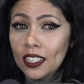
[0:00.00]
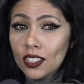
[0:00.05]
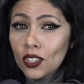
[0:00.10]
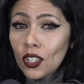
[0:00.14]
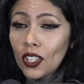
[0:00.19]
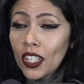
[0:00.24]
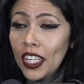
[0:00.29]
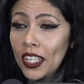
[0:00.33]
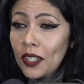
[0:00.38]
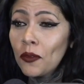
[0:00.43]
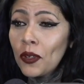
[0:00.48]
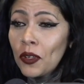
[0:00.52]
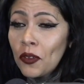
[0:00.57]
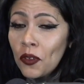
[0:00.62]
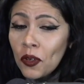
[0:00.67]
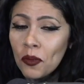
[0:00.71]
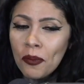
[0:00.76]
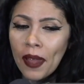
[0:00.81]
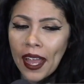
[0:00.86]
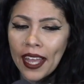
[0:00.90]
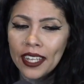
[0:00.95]
So like we
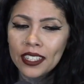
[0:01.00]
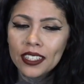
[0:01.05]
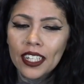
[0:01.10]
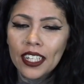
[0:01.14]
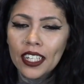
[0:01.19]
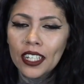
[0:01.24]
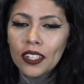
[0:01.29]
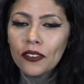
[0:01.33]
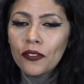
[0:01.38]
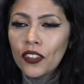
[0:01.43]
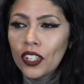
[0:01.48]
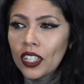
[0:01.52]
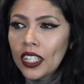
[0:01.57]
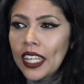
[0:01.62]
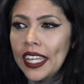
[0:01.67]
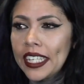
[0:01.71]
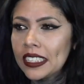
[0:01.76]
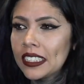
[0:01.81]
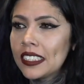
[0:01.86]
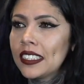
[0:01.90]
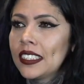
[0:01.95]
were back there for
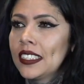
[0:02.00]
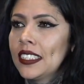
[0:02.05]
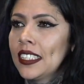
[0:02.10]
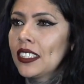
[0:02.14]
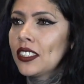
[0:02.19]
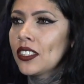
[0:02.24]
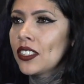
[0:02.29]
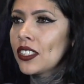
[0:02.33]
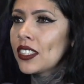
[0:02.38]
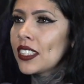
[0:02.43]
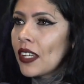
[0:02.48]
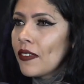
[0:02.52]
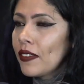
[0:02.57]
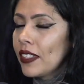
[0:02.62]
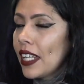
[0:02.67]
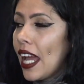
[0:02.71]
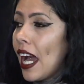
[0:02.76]
like 6 or 7